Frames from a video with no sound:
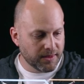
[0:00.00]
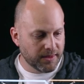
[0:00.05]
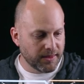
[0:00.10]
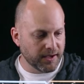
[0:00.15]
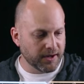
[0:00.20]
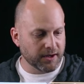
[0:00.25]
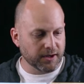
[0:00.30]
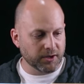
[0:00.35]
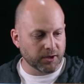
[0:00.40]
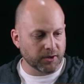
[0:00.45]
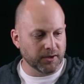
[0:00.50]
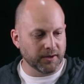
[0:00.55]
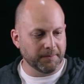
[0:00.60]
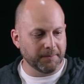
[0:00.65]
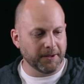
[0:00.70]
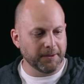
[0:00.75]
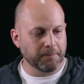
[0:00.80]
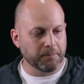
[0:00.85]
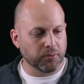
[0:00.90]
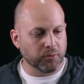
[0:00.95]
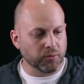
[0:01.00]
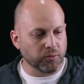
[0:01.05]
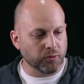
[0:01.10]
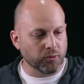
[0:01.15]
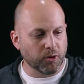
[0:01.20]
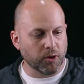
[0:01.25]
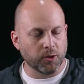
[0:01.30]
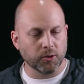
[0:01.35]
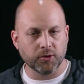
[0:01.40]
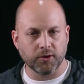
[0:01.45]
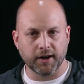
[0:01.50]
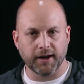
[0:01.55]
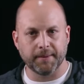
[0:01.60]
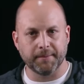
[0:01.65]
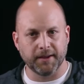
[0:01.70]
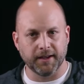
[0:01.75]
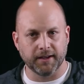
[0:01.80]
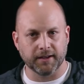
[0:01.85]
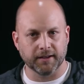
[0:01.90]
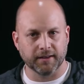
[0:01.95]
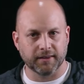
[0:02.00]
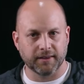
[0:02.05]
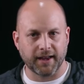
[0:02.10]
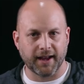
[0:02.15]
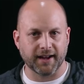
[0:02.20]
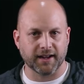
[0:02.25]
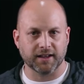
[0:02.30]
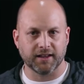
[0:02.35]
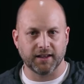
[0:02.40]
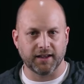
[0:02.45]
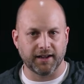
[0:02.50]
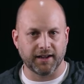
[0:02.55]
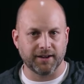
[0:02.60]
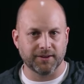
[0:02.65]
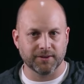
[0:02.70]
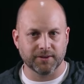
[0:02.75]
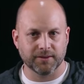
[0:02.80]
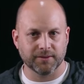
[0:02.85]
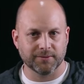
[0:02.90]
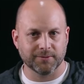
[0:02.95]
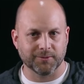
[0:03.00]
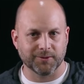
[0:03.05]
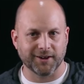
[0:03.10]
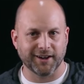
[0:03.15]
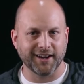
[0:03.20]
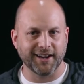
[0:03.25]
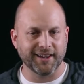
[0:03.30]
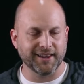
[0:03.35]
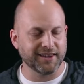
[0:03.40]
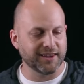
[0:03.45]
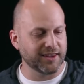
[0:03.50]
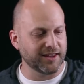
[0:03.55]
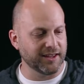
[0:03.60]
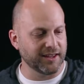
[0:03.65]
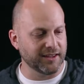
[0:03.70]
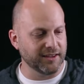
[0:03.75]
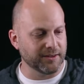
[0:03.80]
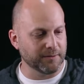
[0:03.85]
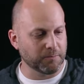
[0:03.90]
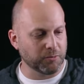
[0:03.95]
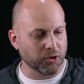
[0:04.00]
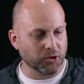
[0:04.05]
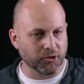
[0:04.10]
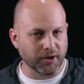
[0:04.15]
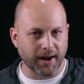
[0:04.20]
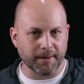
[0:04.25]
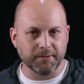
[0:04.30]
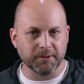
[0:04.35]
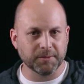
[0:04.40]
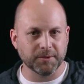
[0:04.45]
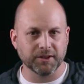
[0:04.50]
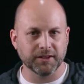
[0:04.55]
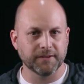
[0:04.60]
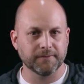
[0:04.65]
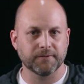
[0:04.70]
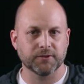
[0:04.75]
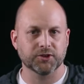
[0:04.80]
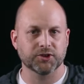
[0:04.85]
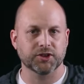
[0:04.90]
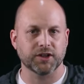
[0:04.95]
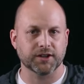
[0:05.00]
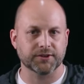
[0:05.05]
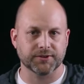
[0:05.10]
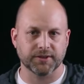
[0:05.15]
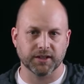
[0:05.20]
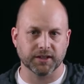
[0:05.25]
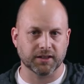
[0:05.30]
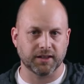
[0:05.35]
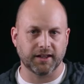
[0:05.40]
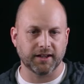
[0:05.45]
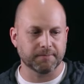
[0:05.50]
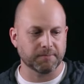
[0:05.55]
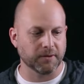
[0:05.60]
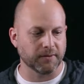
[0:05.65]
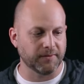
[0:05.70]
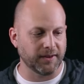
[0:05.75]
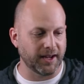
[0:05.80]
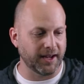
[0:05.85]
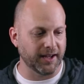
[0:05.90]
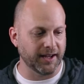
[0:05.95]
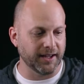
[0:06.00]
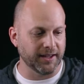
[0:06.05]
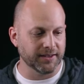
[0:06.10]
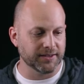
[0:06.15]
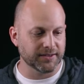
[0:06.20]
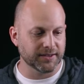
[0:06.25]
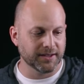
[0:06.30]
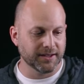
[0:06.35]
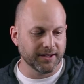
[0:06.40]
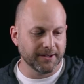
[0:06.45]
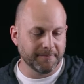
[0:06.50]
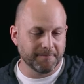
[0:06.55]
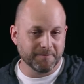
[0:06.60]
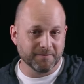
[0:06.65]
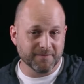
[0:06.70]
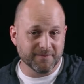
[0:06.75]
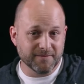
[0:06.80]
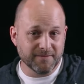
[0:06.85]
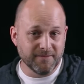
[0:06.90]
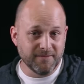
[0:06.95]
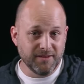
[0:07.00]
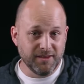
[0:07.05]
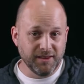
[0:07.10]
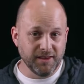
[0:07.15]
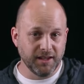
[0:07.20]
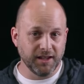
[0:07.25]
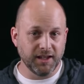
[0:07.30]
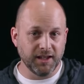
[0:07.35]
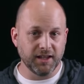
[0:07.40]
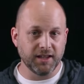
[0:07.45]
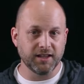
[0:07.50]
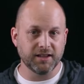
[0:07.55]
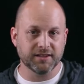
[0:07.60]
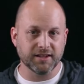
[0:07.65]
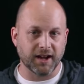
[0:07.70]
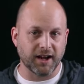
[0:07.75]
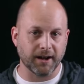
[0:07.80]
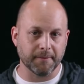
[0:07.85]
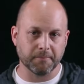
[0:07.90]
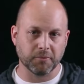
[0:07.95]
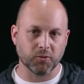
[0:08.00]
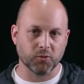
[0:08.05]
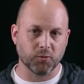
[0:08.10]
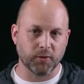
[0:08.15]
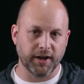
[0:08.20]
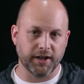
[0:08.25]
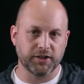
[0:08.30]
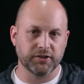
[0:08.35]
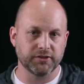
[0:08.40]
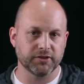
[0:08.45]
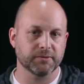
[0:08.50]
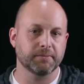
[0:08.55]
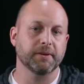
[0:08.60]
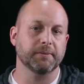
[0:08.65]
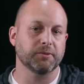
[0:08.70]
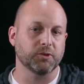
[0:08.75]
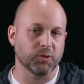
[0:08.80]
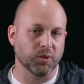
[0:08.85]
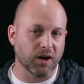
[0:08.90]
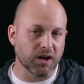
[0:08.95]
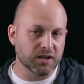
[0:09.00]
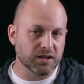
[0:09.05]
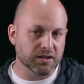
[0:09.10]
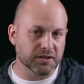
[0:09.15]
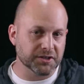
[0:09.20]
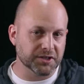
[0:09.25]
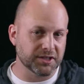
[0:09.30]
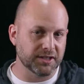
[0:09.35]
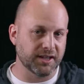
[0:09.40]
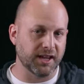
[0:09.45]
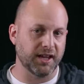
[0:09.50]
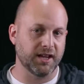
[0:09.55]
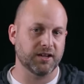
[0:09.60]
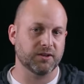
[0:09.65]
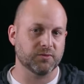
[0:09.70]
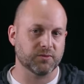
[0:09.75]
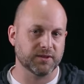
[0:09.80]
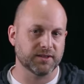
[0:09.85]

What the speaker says: they're going to be programming that cloud, right? The programmable infrastructure the cloud provides needs operations people who understand